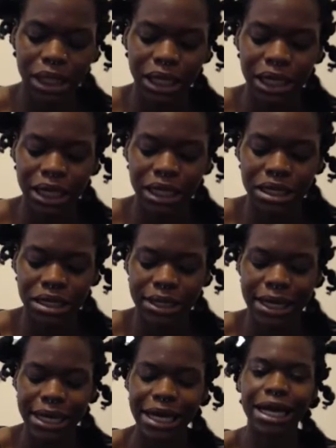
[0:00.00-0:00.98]
is
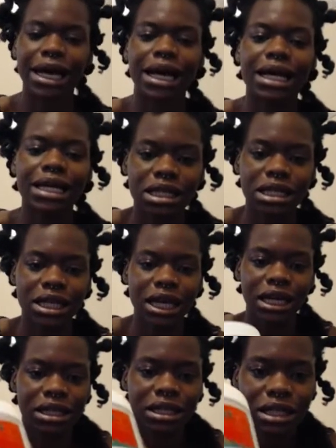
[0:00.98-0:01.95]
that Aztec
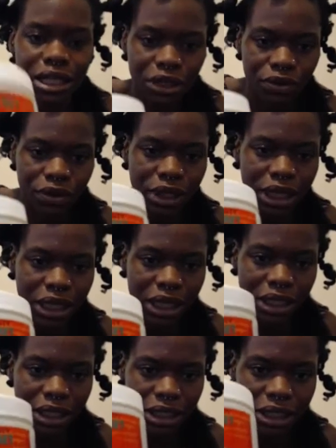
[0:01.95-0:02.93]
Secret
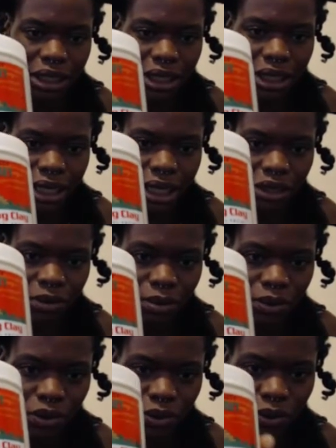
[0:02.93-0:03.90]
Healing Clay, and I'm
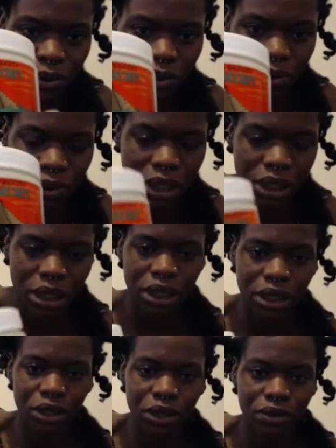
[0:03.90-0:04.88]
sure
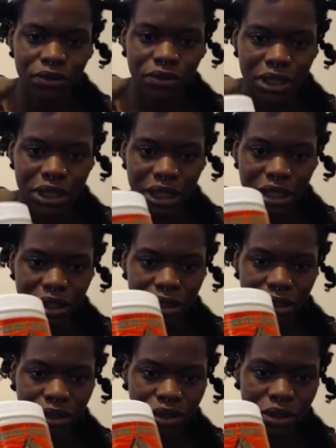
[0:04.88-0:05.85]
you've
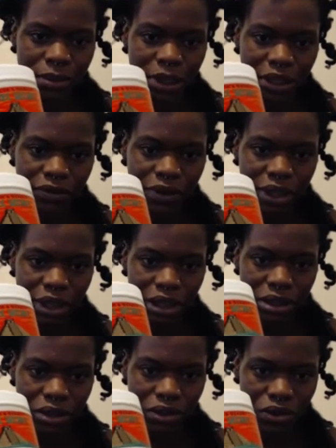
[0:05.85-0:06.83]
seen so many of these
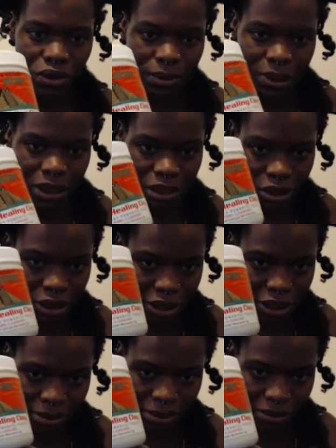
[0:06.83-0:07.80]
so many
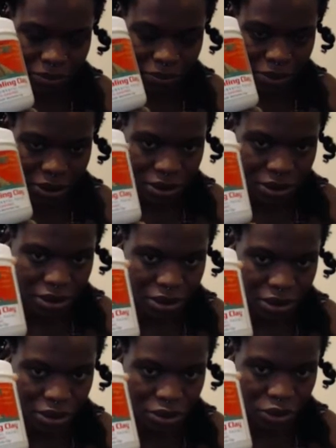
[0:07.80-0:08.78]
times.
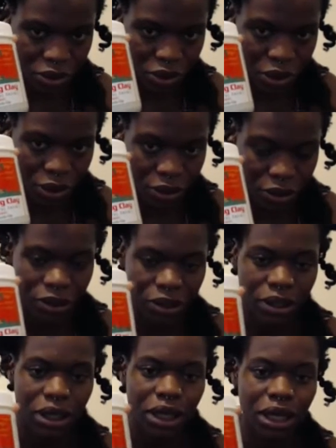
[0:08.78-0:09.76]
So
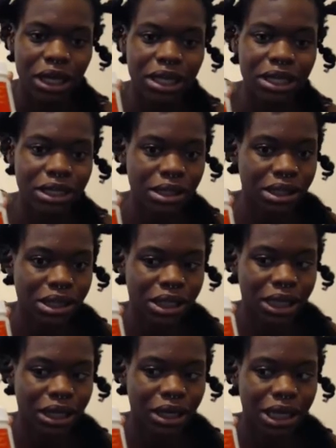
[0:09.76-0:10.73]

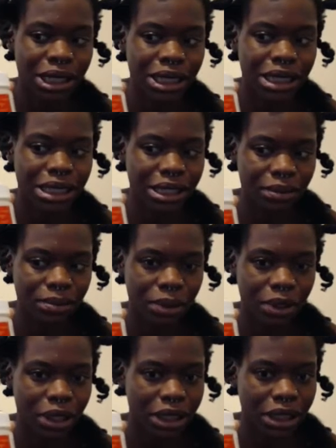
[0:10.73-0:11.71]
initially I didn't
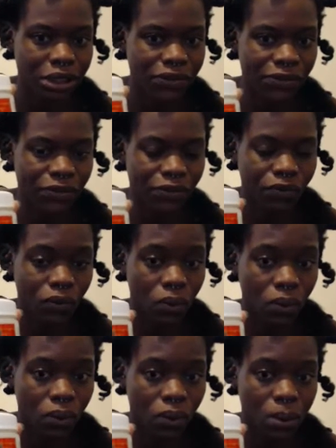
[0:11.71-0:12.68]
buy this
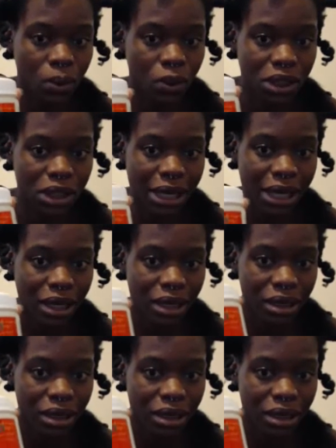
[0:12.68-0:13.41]
for washing hair,